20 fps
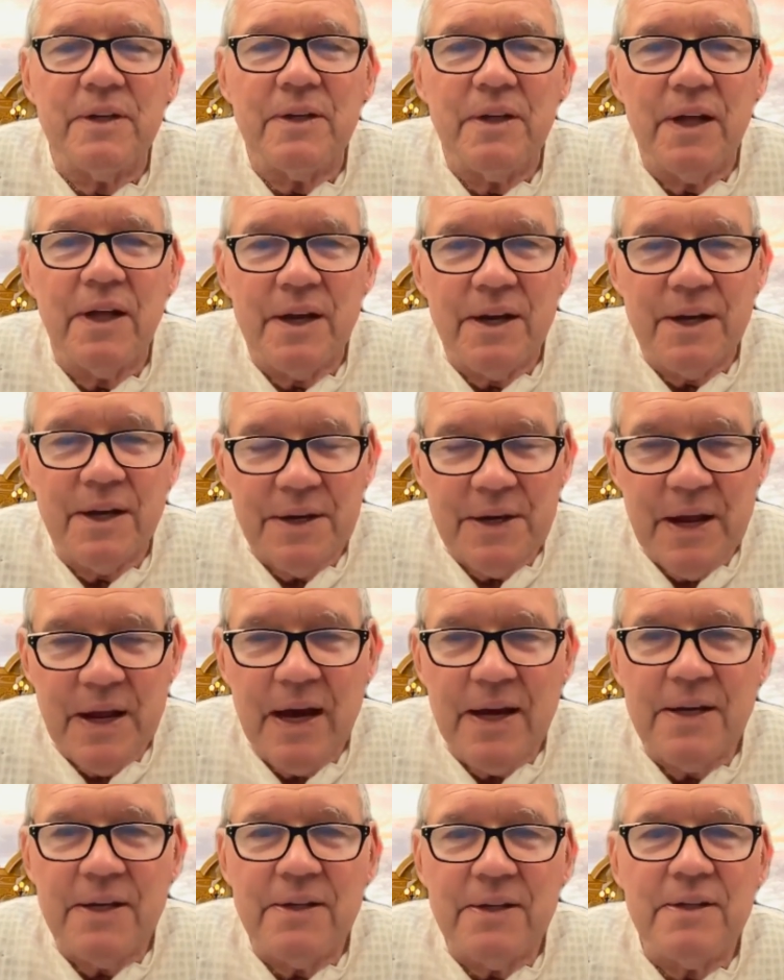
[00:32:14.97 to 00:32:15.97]
that at
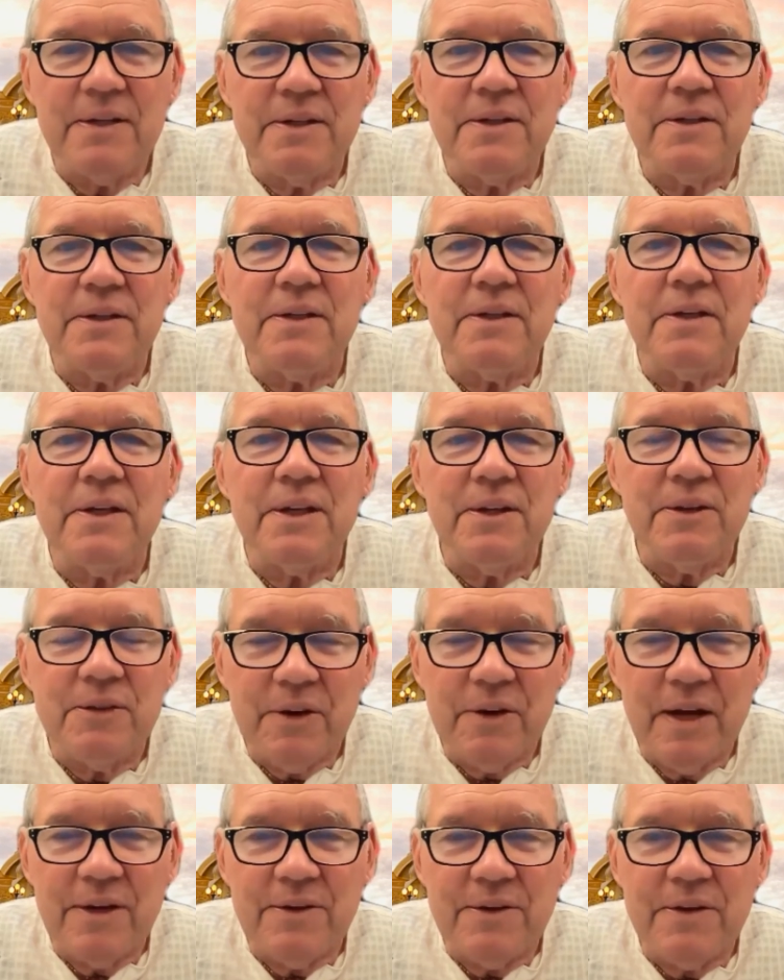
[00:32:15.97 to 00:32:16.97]
night, he
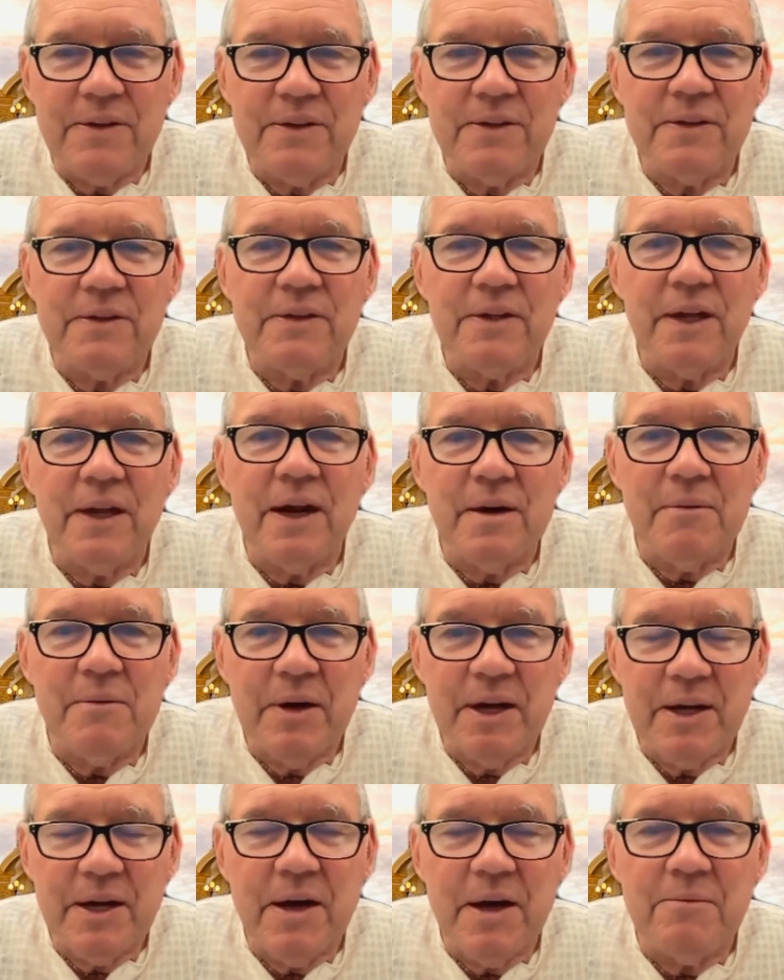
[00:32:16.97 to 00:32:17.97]
threatened that I
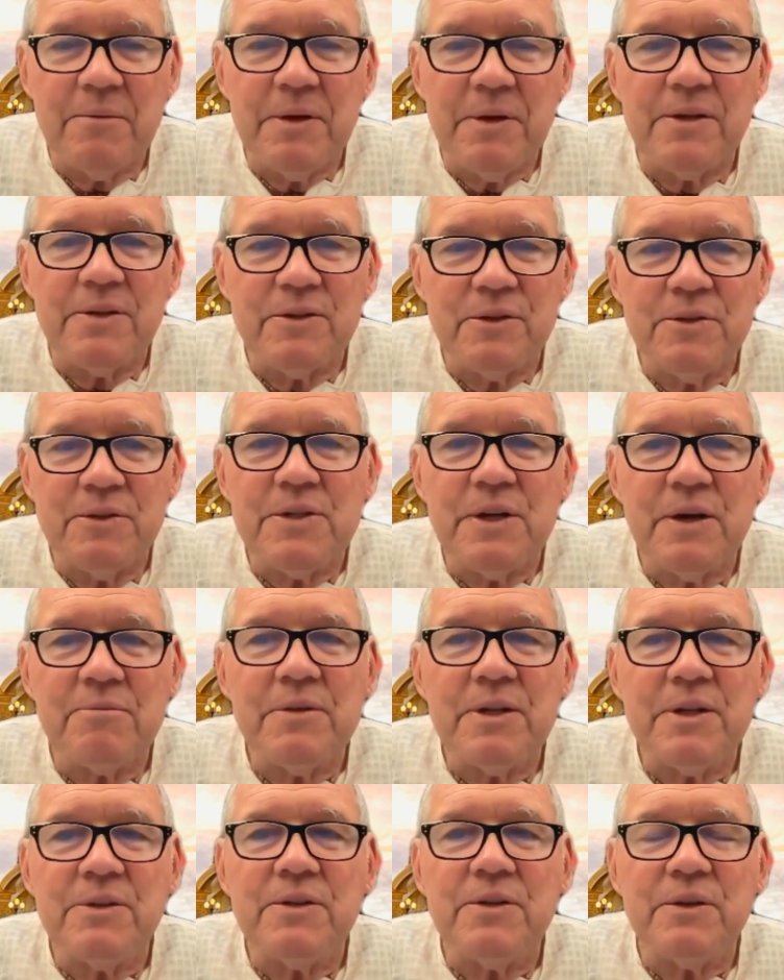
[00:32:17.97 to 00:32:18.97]
may come in and do
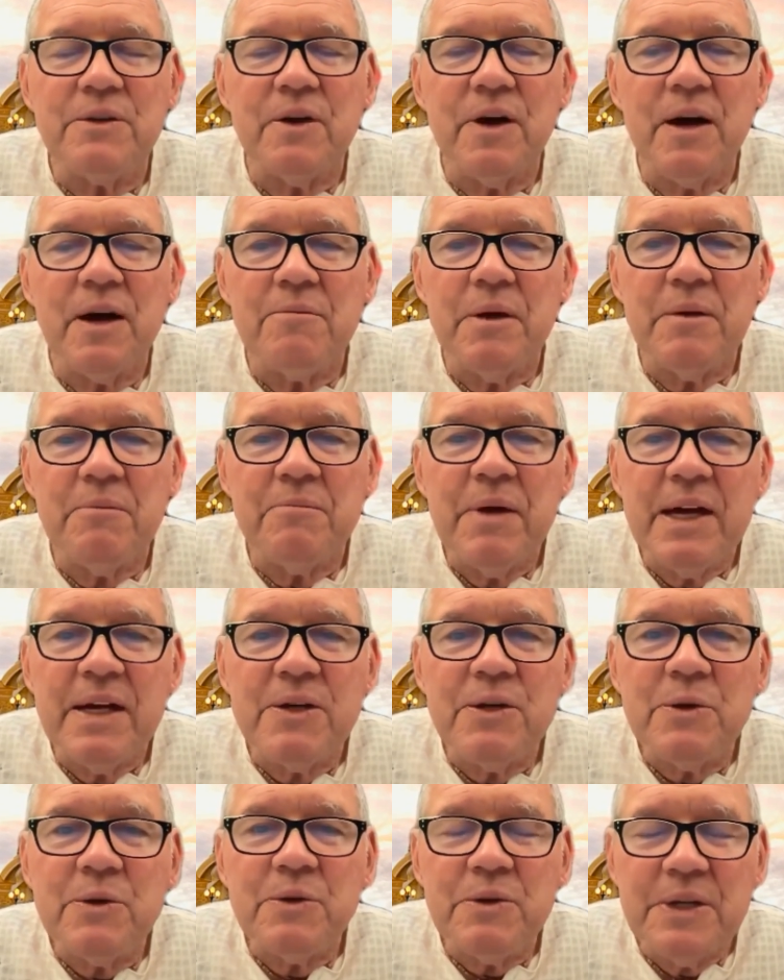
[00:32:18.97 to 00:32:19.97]
something to you. I may
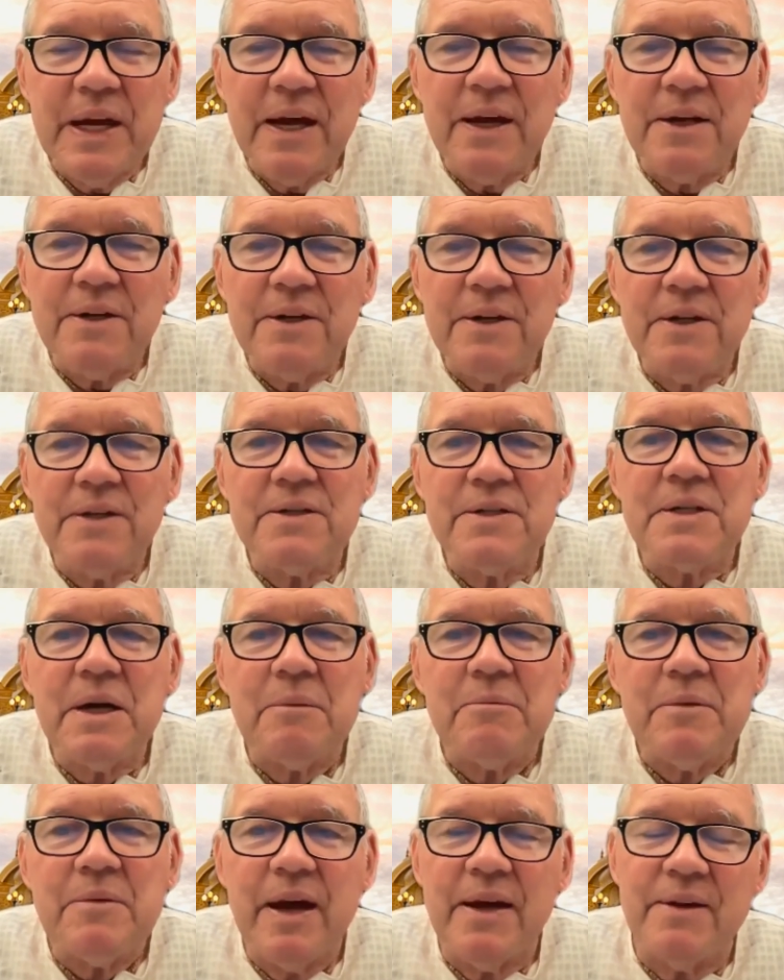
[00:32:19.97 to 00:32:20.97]
make you dead
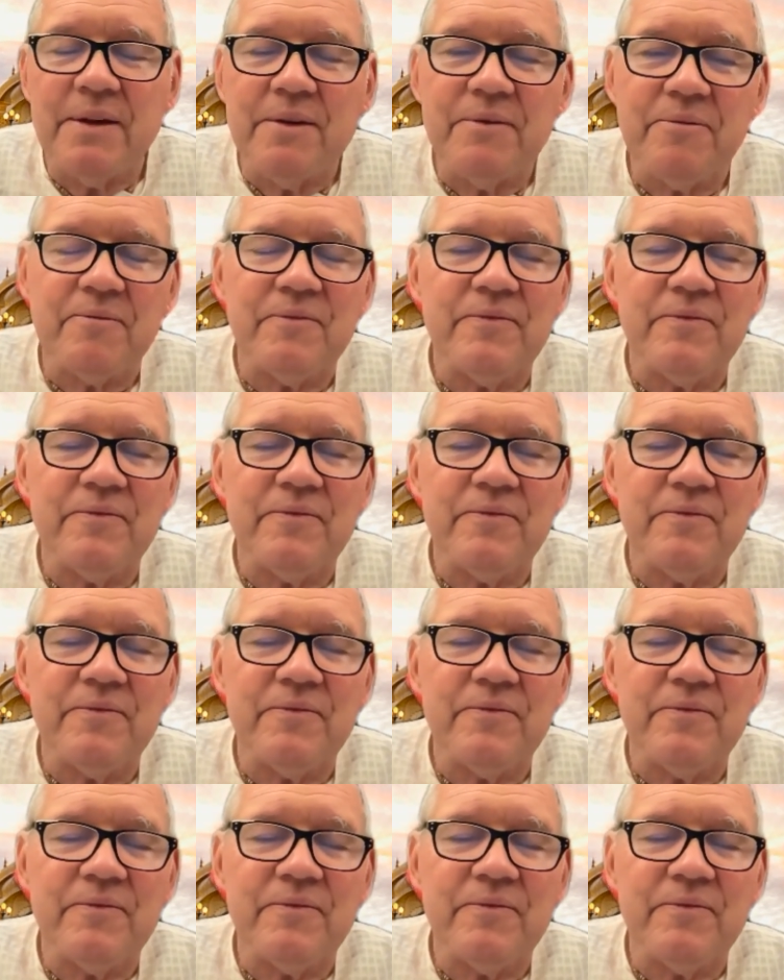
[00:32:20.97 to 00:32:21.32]
some night.